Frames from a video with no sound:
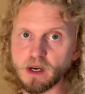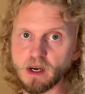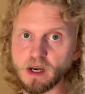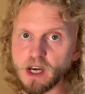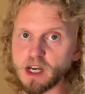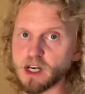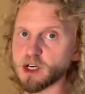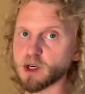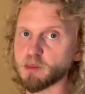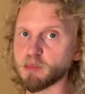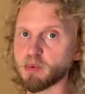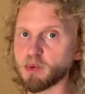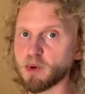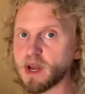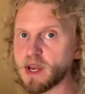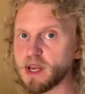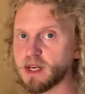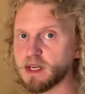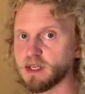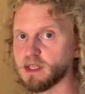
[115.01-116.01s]
And your
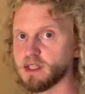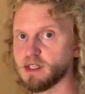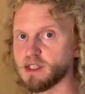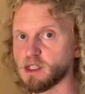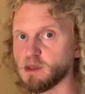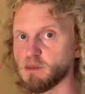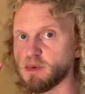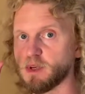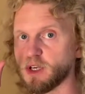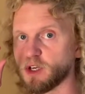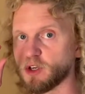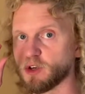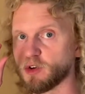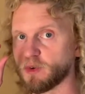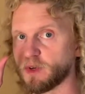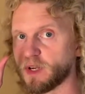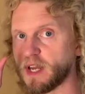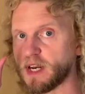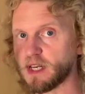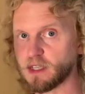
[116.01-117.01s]
brain needs to be
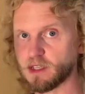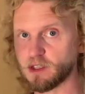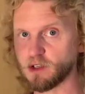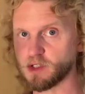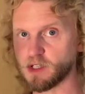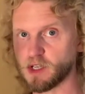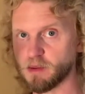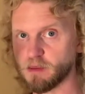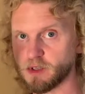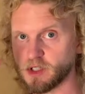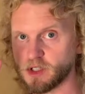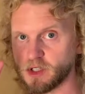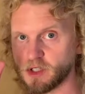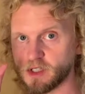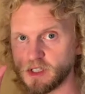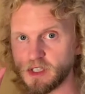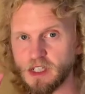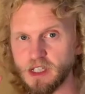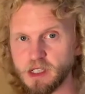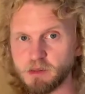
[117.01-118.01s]
creating those images.
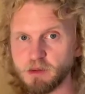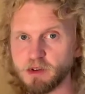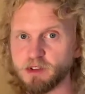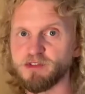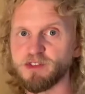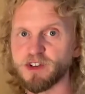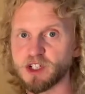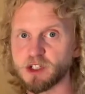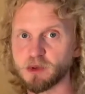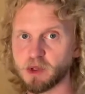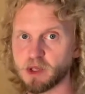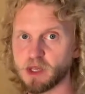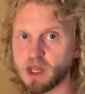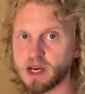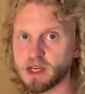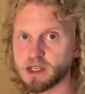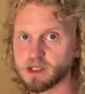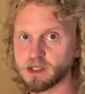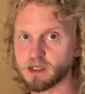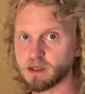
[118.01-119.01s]
It needs to be
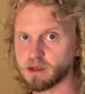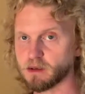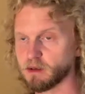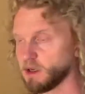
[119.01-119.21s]
visualizing.